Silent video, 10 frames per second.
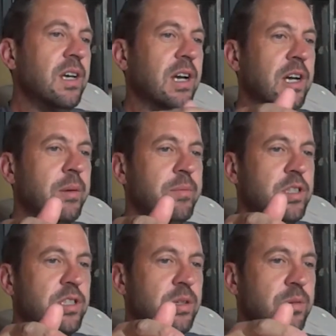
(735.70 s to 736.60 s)
um,
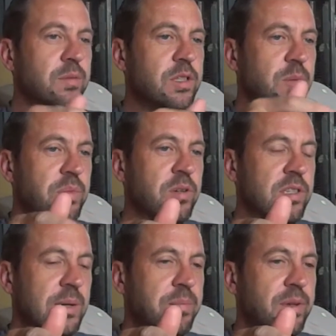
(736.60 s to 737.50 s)
to to build
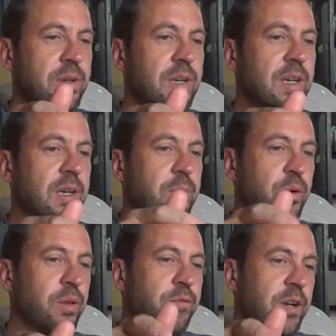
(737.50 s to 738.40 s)
up
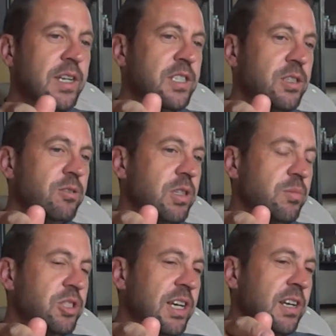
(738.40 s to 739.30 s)
both Freddie's
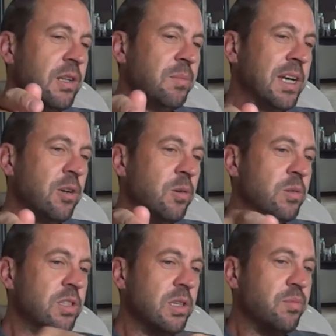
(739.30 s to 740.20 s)
YouTube channel and my
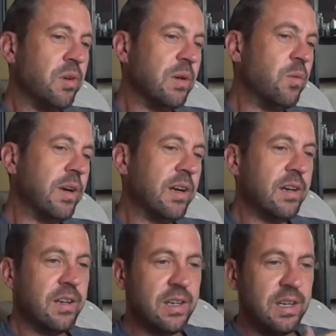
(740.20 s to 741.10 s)
own to the point
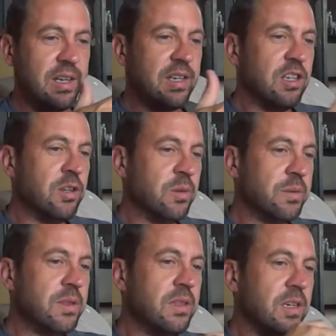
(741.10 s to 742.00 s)
where, you know,
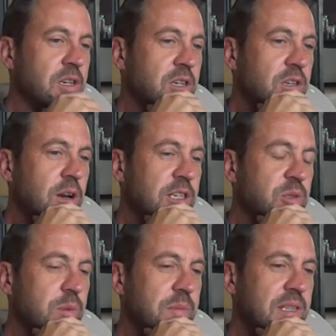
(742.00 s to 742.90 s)
the
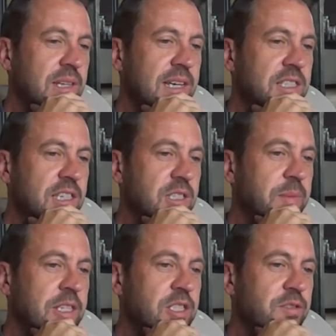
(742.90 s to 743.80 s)
cost would be less
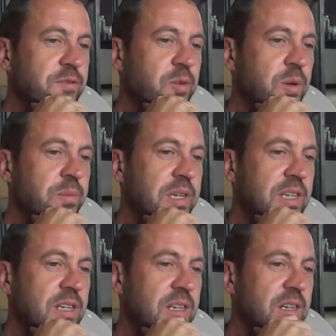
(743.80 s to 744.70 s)
expensive for
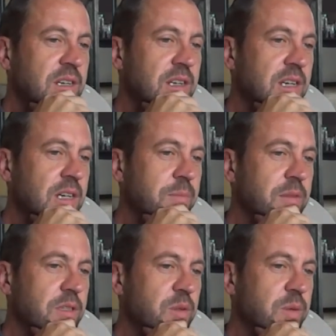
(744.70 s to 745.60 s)
me, um,
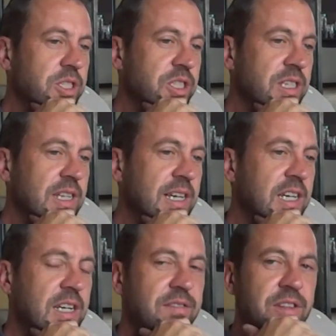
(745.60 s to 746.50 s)
the tuition and that
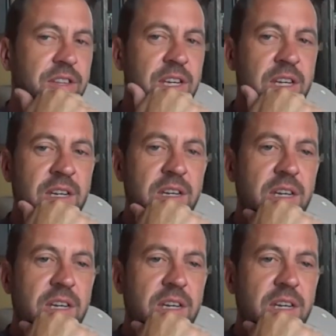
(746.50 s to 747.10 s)
kind of a thing.